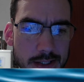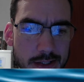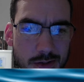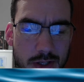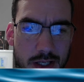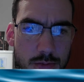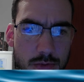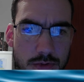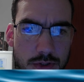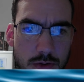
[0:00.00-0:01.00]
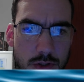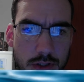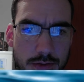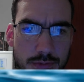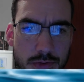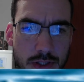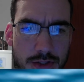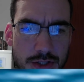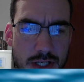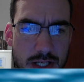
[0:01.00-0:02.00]
not able to quite fully
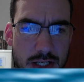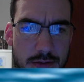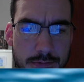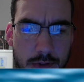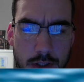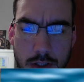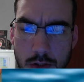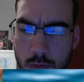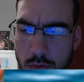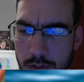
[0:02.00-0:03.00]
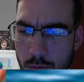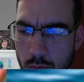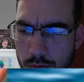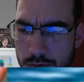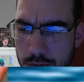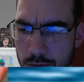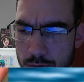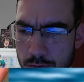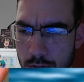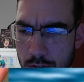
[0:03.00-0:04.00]
achieve what they want to
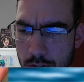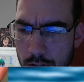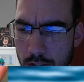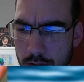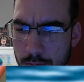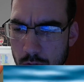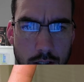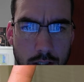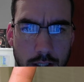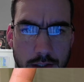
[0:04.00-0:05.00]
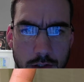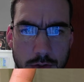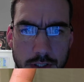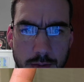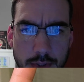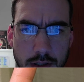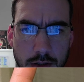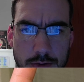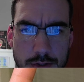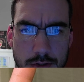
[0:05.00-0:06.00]
at the moment. And looking a bit
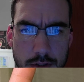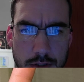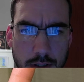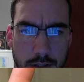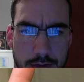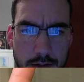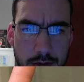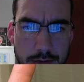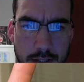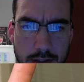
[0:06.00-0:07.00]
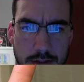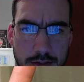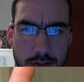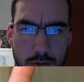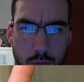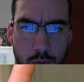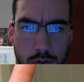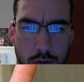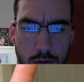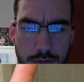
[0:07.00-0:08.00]
closer, I think this is a
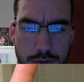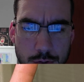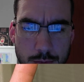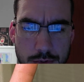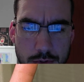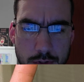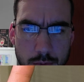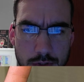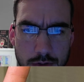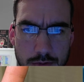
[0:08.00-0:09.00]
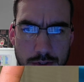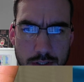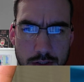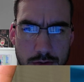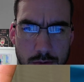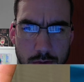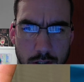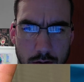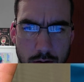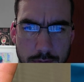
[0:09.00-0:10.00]
whirl on Jupiter. Now, we don't see this all that
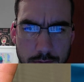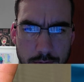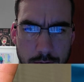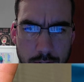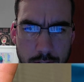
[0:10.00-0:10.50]
often.